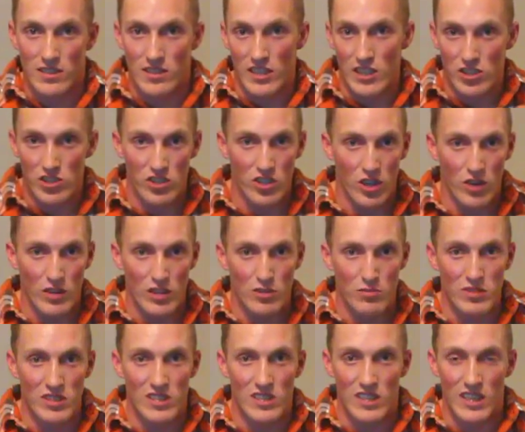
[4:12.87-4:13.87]
This should always
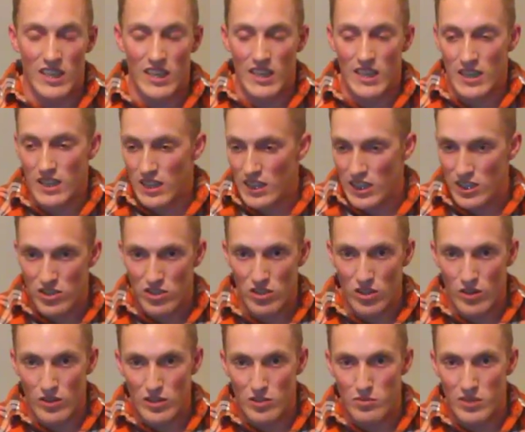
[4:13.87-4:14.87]
be sit, this should
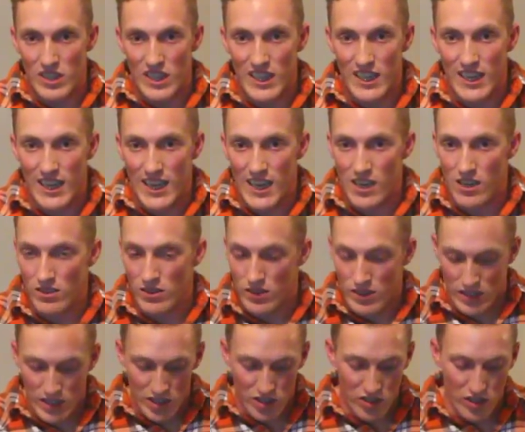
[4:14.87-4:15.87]
always be lay down,
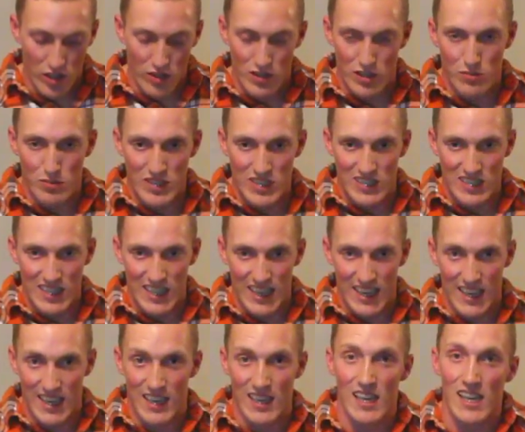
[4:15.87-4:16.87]
this should always be
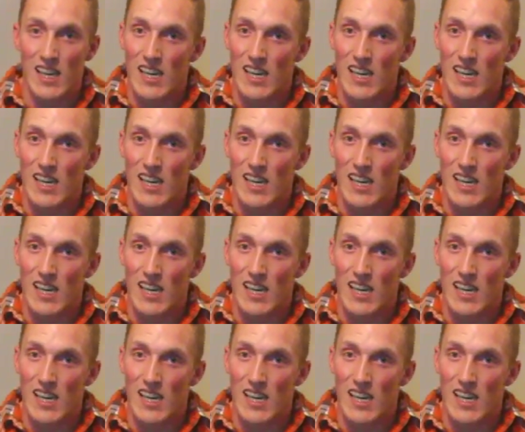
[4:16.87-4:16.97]
stay,